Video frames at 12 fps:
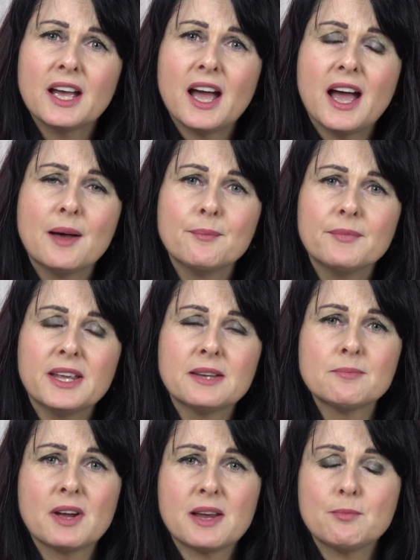
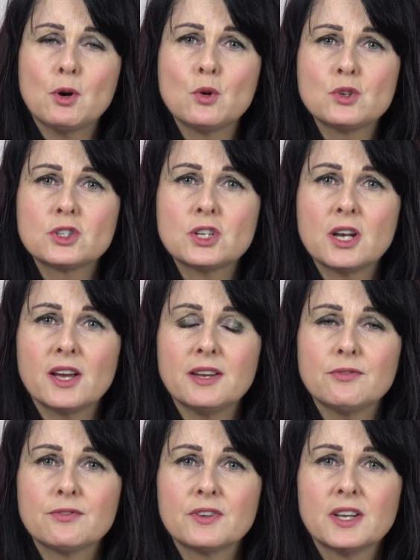in my approach to
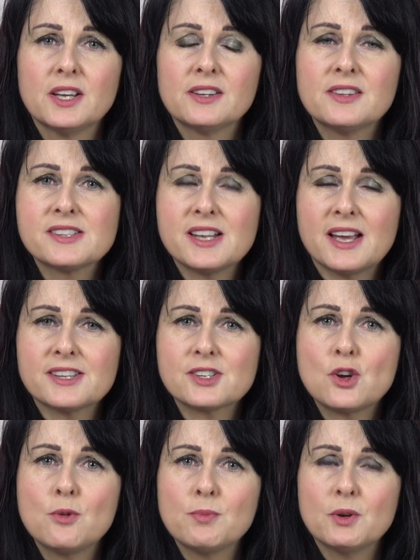life this
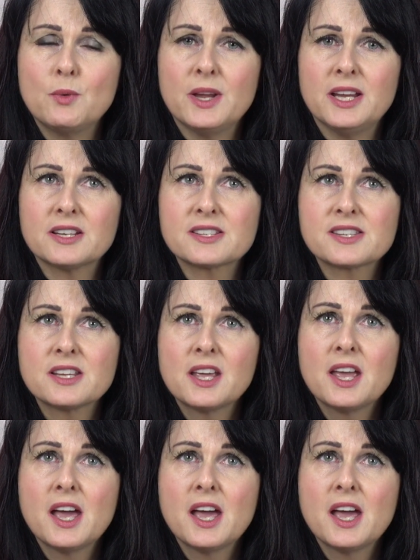last couple of weeks.